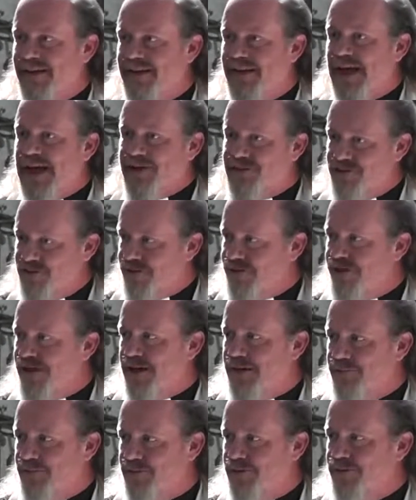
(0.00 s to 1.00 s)
That's your
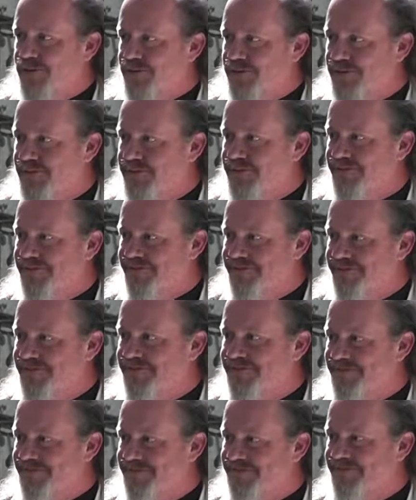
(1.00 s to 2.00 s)
name too.
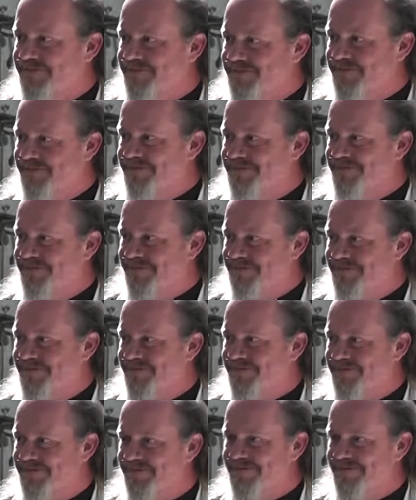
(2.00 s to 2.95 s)
Mm.